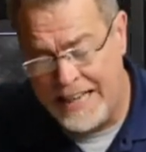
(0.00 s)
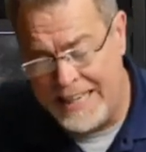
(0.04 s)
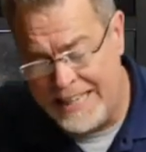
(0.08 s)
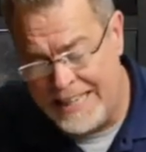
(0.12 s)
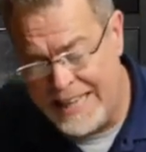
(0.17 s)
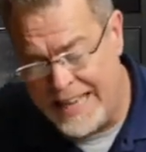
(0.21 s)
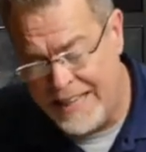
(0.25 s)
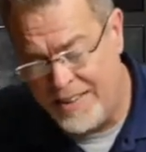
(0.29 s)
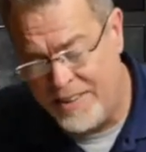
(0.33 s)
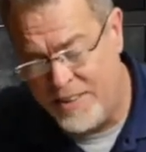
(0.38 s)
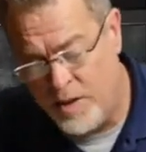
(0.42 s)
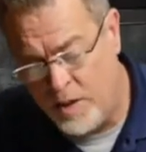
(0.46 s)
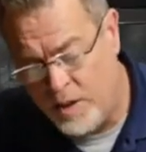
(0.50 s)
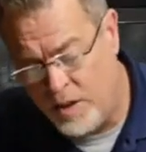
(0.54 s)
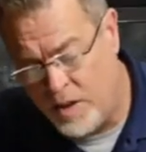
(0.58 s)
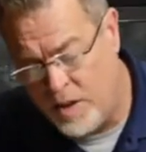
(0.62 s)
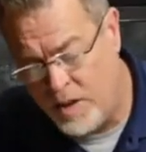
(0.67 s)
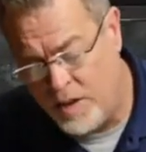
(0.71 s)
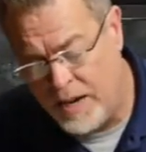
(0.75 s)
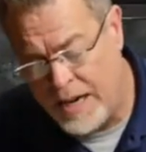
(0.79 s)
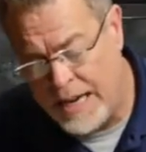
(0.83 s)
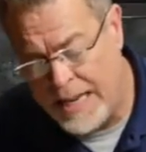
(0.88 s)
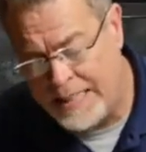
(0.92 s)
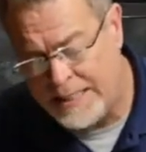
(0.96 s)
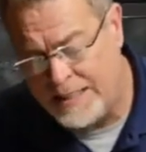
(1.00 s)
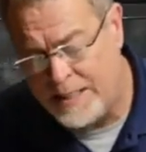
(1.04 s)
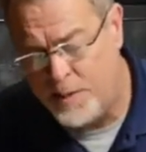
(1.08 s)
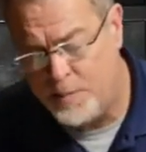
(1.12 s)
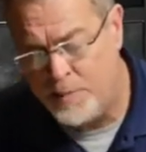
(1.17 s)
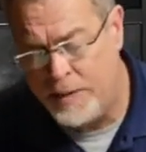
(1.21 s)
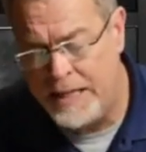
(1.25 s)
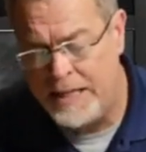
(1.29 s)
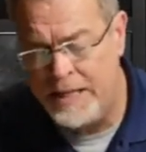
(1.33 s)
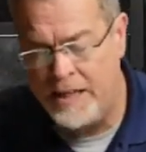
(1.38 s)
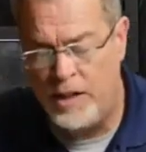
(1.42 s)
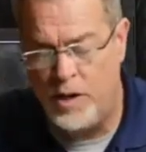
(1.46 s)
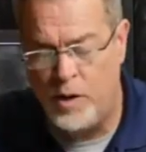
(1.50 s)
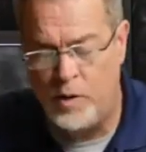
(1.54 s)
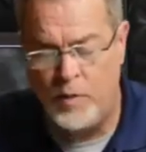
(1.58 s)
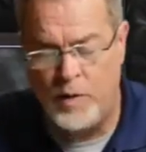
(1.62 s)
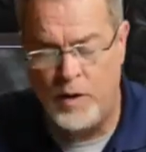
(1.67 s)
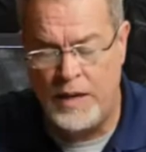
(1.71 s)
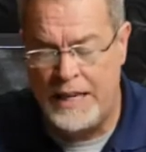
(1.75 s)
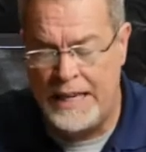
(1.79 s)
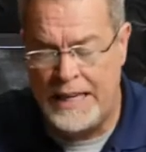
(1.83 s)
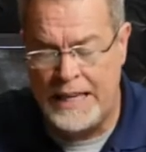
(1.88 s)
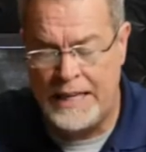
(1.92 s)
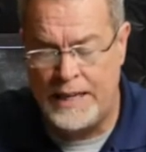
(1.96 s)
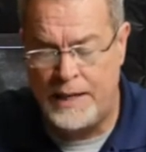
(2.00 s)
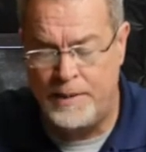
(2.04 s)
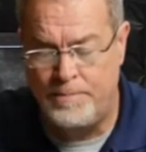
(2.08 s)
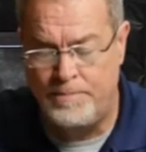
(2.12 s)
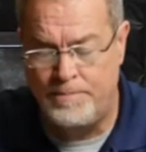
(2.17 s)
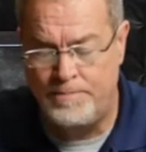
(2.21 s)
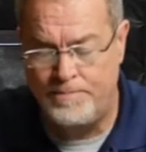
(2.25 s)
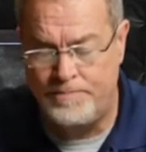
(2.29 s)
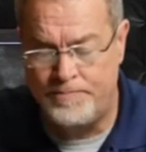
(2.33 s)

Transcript: Death no longer has dominion over him.